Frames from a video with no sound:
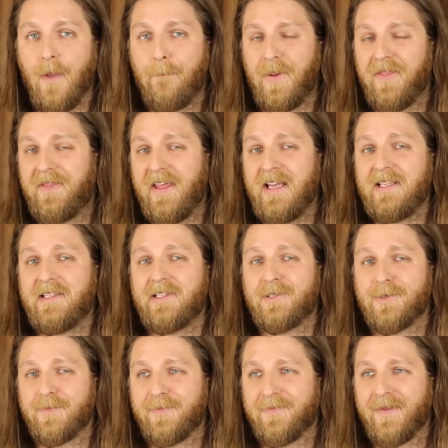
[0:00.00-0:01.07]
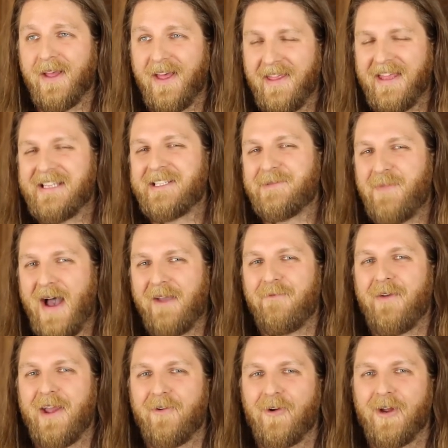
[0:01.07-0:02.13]
But this this is my
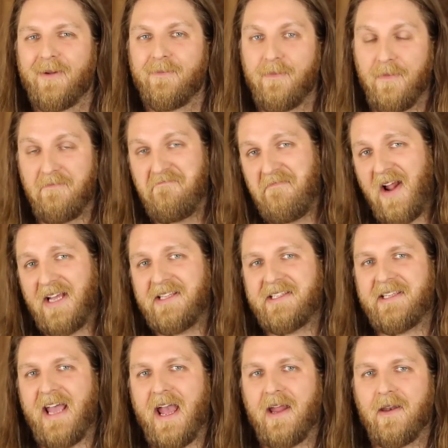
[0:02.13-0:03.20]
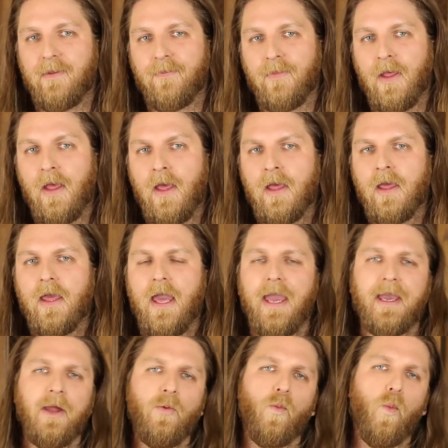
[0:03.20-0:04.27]
favorite, nightstand. It
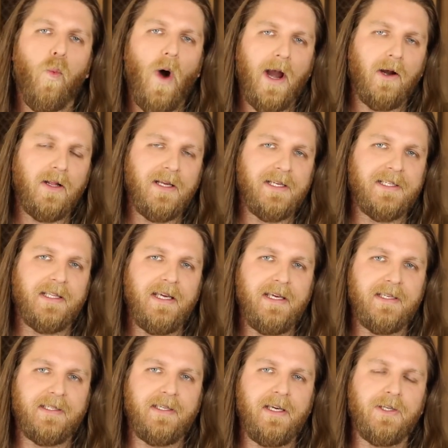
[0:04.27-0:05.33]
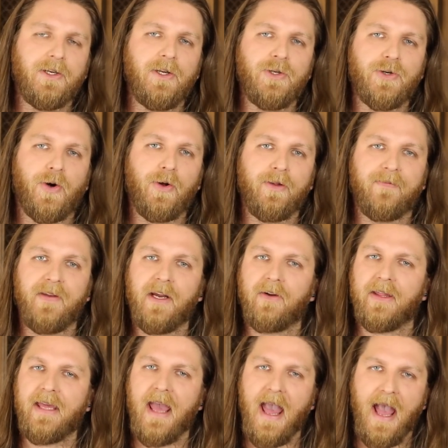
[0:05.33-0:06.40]
can wirelessly seize control of
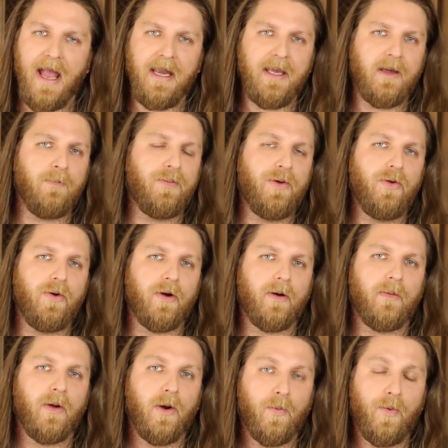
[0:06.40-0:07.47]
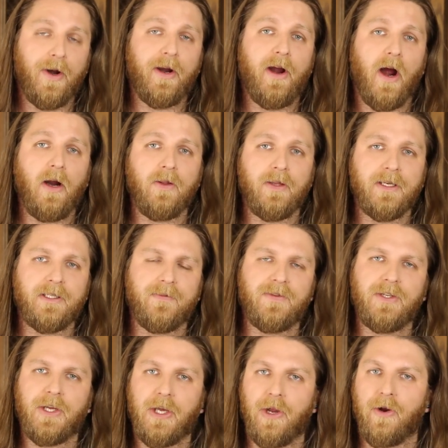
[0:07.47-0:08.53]
nearly any computer, regardless of
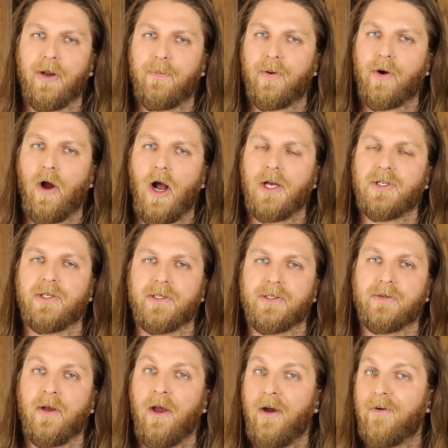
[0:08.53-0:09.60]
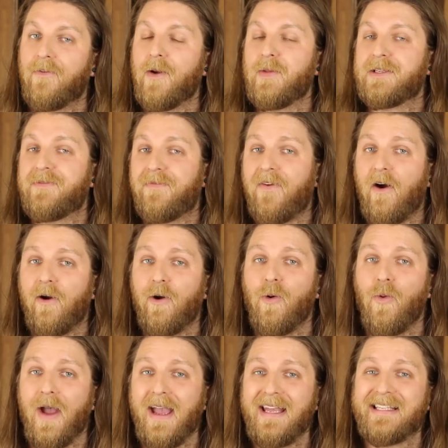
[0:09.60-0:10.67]
security precautions, from as far
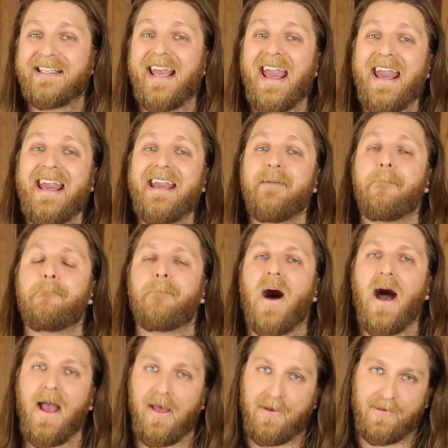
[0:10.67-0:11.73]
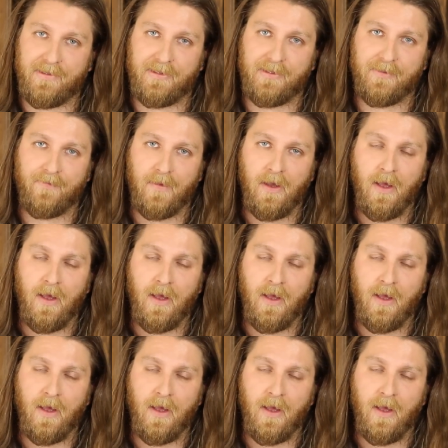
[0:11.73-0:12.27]
away as eight miles.